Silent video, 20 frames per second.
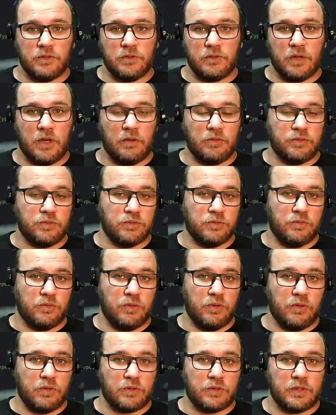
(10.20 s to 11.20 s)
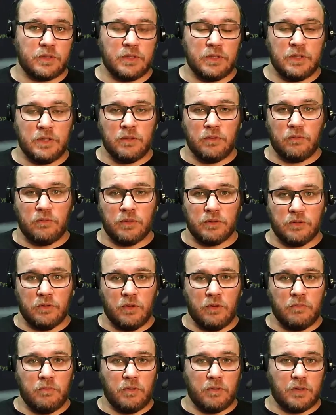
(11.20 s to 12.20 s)
how to work with
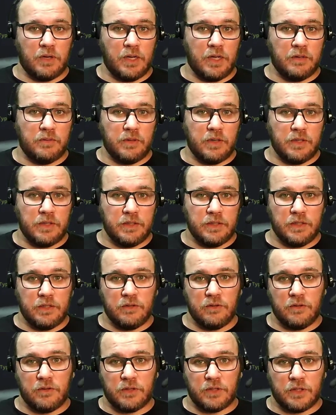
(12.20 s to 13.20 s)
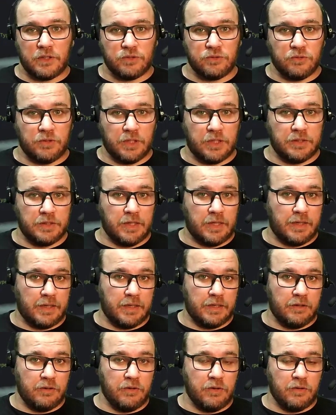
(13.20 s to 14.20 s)
Lombok library in order to get a
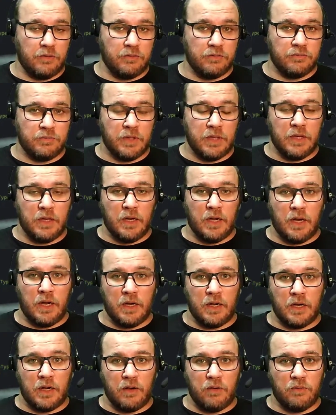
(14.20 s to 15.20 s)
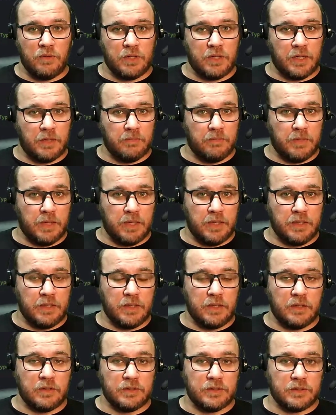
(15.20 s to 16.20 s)
clean code and how we can
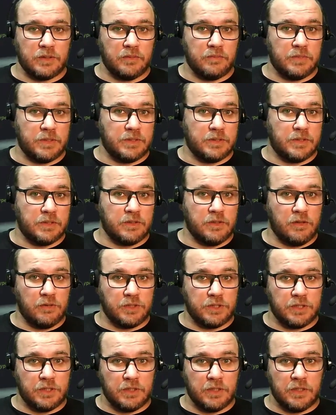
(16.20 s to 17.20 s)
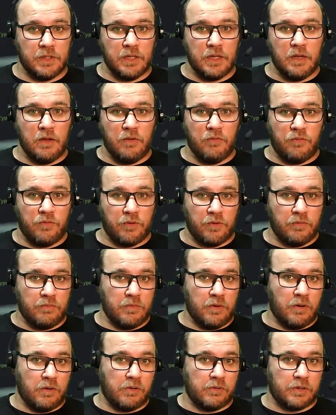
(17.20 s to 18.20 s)
make custom business logic from
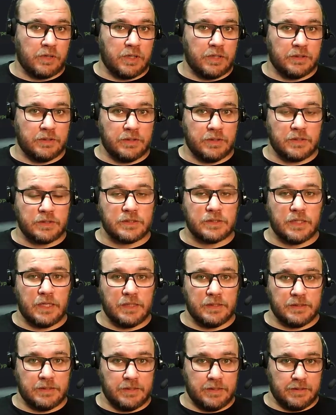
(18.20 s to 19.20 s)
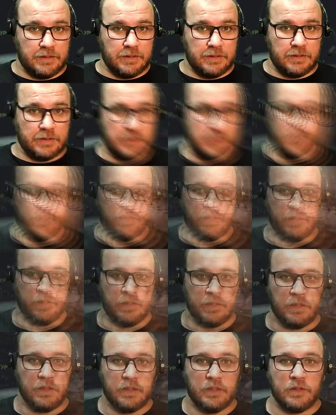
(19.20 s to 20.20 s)
our getters and setters.
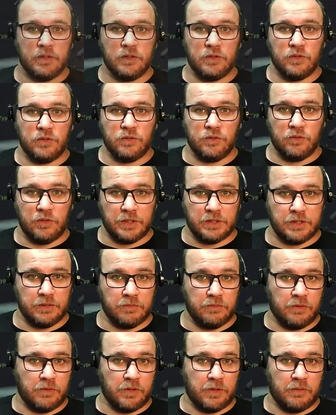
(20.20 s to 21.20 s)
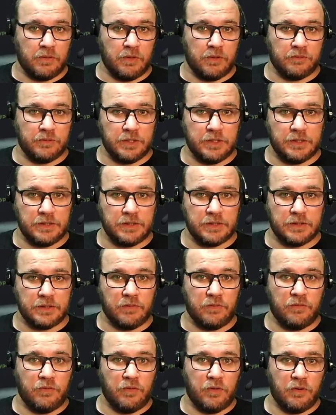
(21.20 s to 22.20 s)
You can see more about this
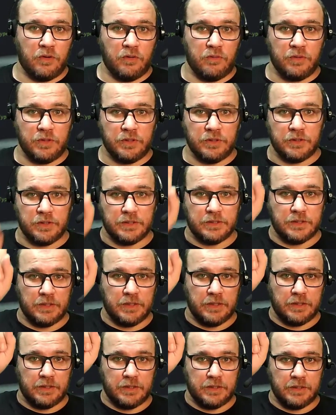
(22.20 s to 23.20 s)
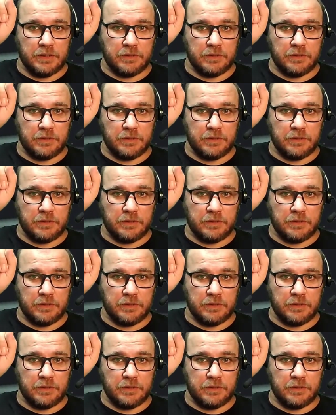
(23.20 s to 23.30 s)
following this link.